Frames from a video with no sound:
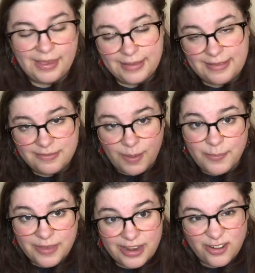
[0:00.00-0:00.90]
At least
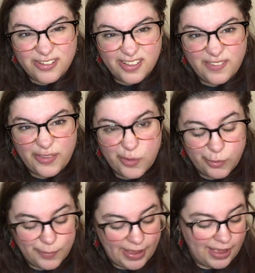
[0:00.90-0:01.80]
mom's getting her sense of
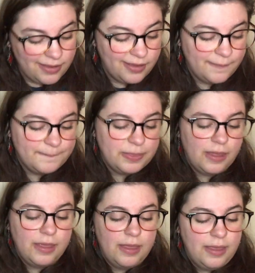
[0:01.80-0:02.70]
humor back.
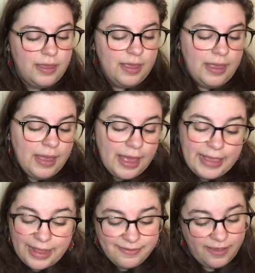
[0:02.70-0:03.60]
I
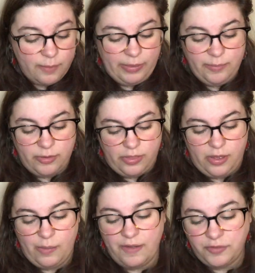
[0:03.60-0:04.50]
can't say I blame her
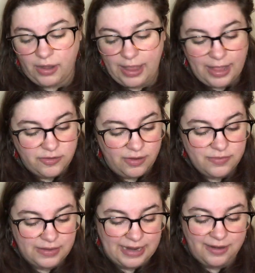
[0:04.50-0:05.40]
though. After I had
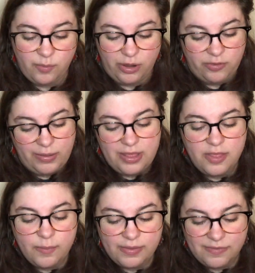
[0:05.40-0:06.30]
Justin, I didn't want to do
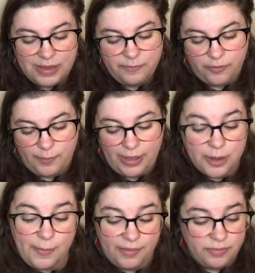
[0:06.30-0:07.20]
anything but sleep for about
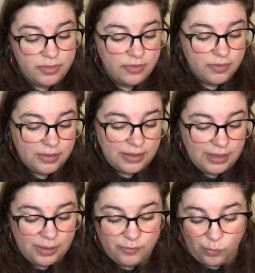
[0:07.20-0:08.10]
a month.
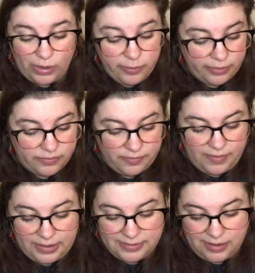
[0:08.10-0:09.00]
It was way worse the
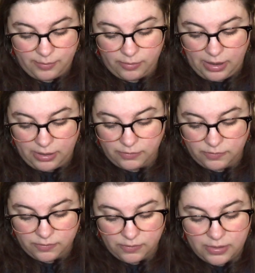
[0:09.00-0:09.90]
second time
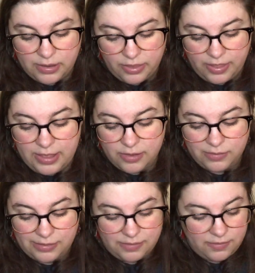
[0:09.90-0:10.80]
around. Thank
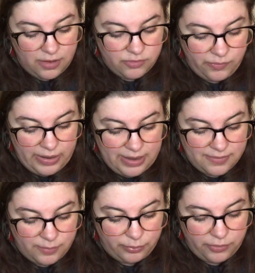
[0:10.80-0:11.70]
goodness Aunt Joanne
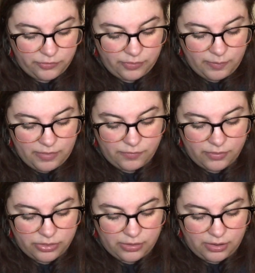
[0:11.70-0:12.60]
isn't pressuring me for
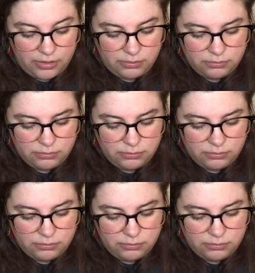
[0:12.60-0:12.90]
a third.